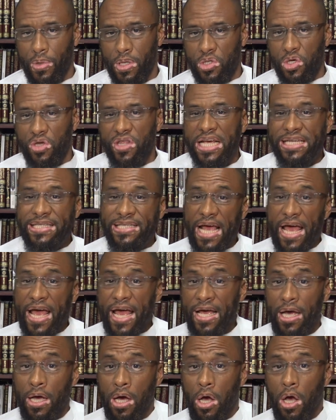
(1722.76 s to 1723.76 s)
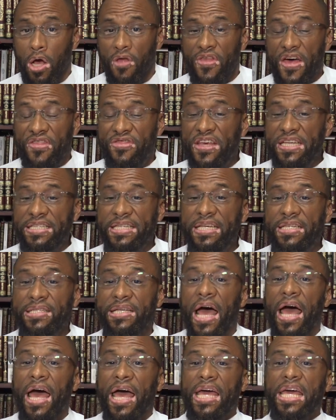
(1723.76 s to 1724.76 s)
So they say that this
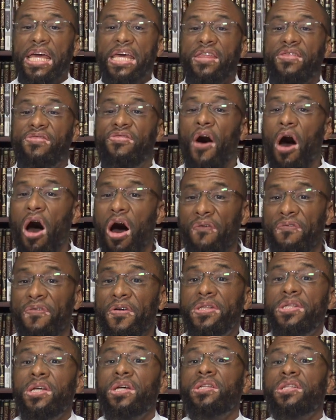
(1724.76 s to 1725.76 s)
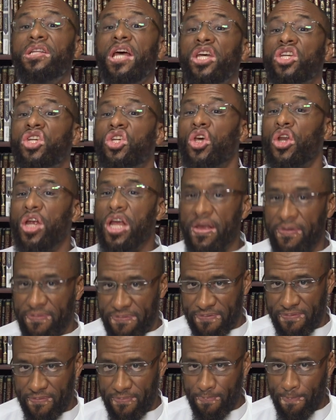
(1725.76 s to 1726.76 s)
is idafat
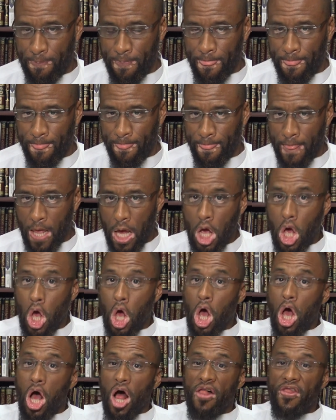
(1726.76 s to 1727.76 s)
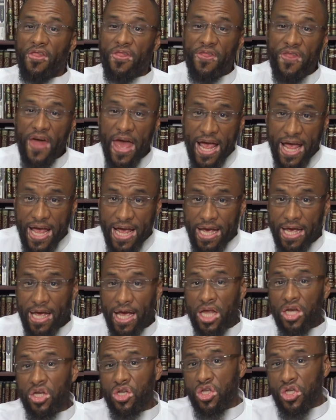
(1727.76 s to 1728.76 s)
tashrif. They
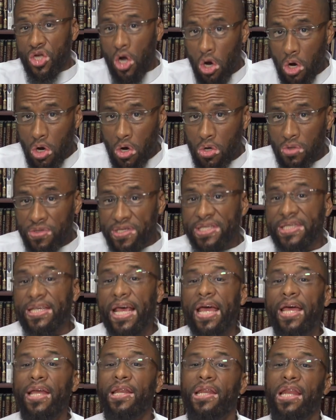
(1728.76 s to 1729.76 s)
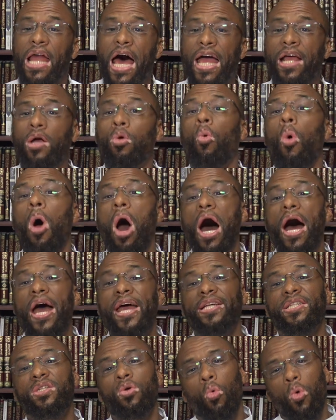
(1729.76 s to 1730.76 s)
in turn say
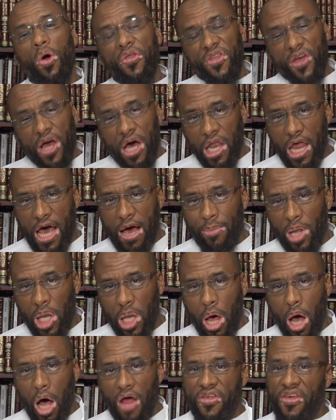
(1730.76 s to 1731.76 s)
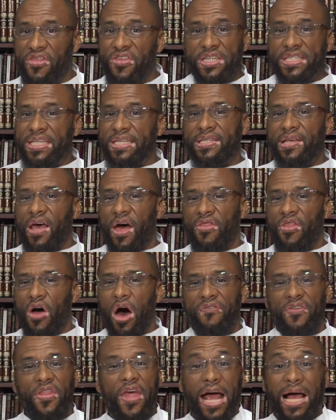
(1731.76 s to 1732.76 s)
likewise with kalam Allah that this is
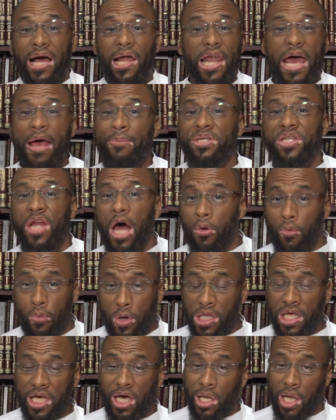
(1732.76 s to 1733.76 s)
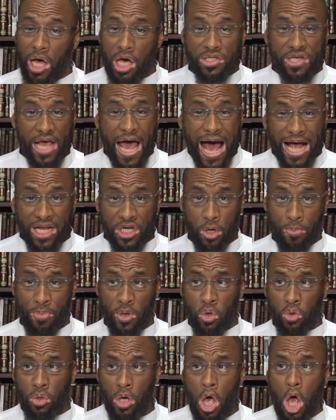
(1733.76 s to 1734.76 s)
above that kalam is not really Allah's
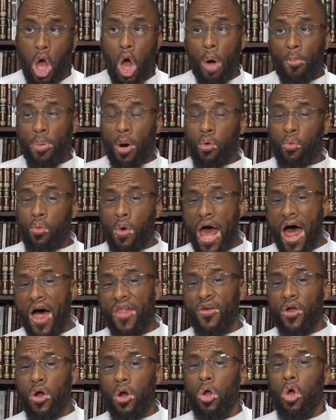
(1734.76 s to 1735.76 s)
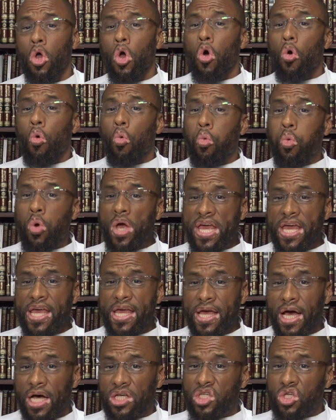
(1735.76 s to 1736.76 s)
attribute, but rather
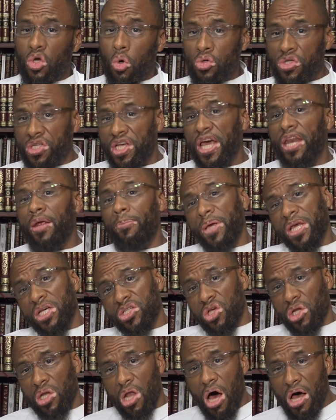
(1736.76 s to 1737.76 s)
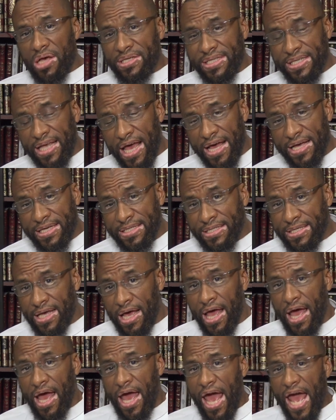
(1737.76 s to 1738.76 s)
we associate it because Allah says,
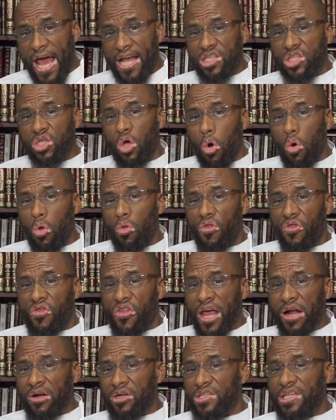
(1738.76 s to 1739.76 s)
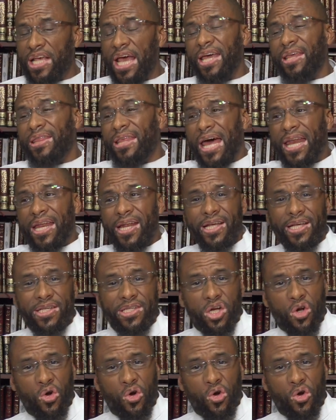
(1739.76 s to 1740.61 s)
and so they're saying that it is